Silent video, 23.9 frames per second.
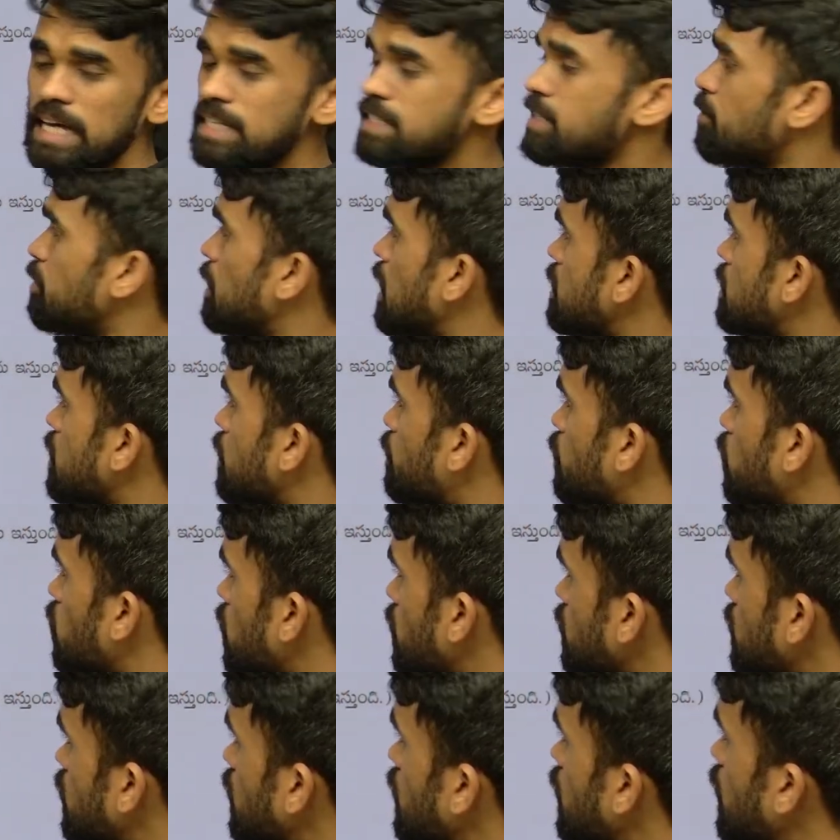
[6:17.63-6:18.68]
a major
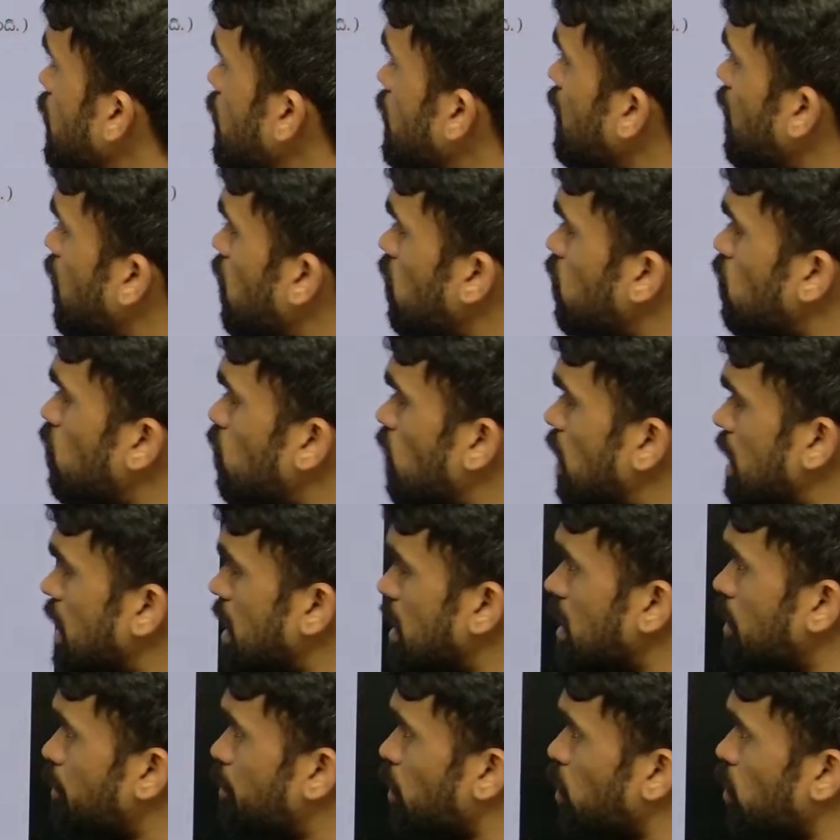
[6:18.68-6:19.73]
product. Now what are
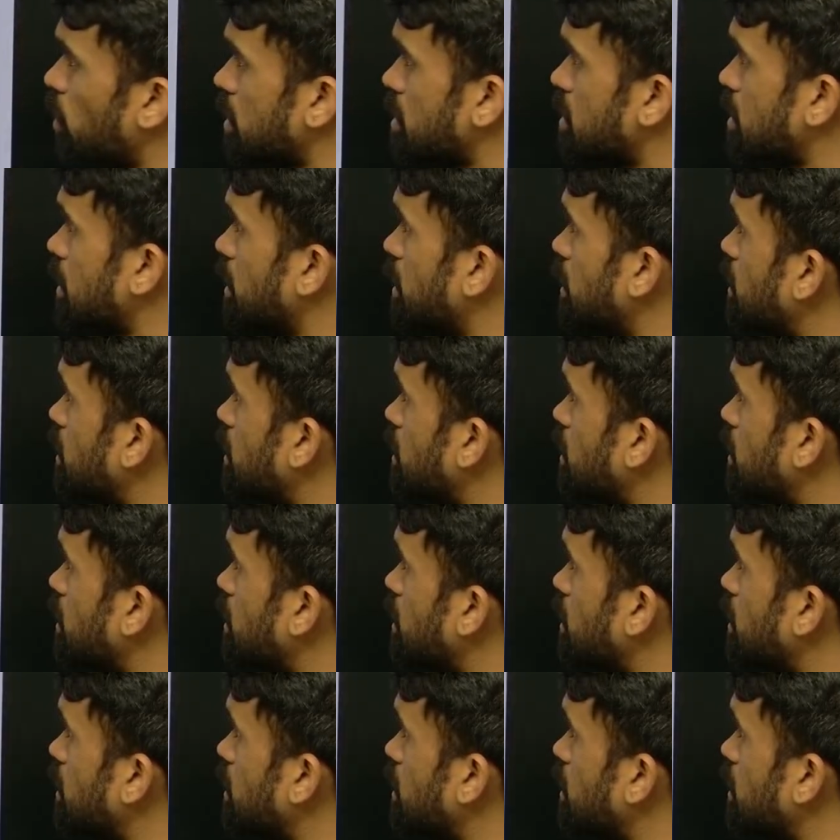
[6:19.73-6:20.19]
the products here?